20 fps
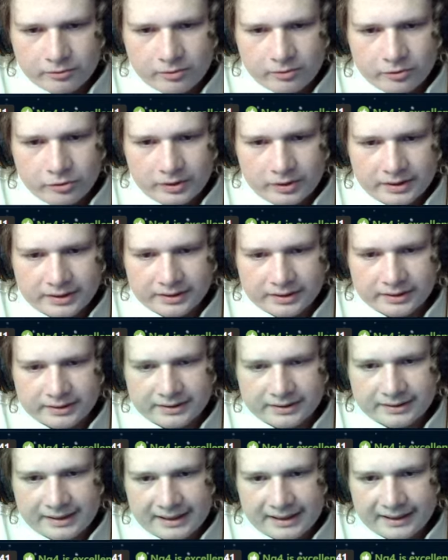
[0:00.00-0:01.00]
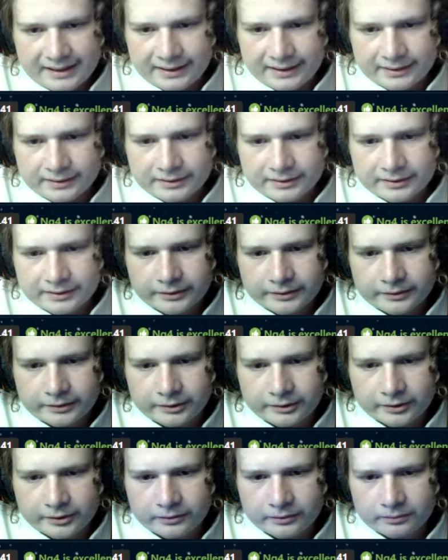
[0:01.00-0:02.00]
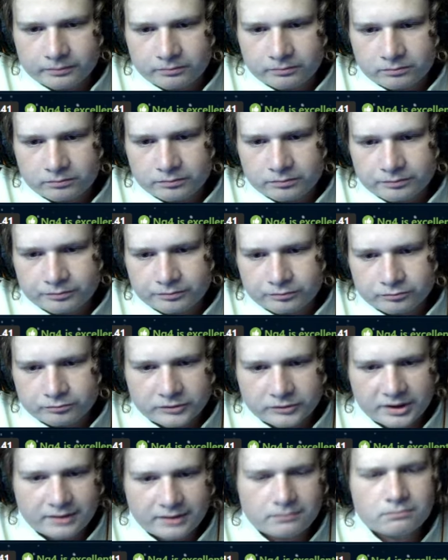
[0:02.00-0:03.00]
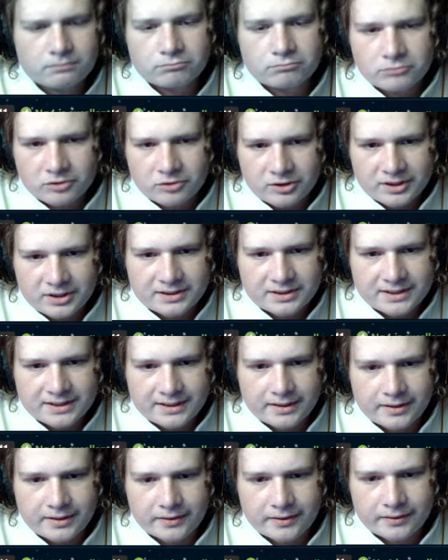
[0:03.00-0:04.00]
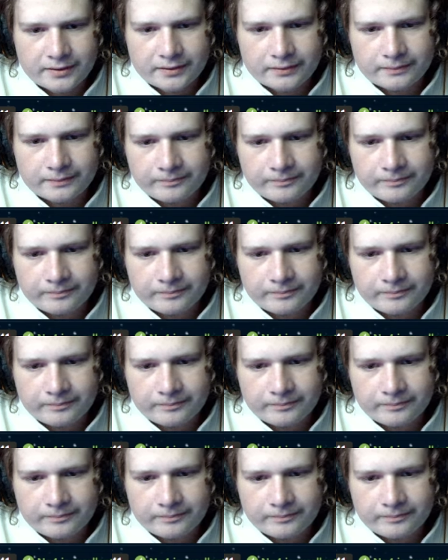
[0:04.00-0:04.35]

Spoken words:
threatening an attack, you know, get this here,